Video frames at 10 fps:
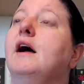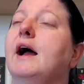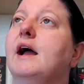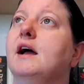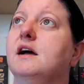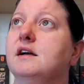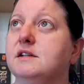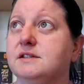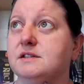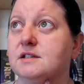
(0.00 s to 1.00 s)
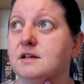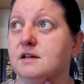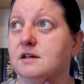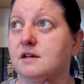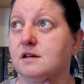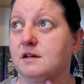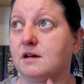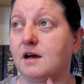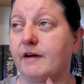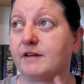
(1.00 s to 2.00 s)
And
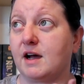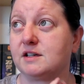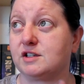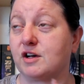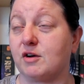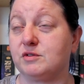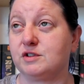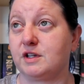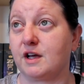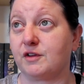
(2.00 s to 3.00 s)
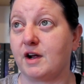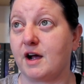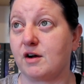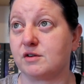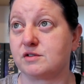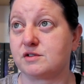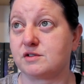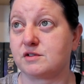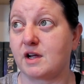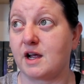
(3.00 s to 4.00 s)
I've got to go to the other house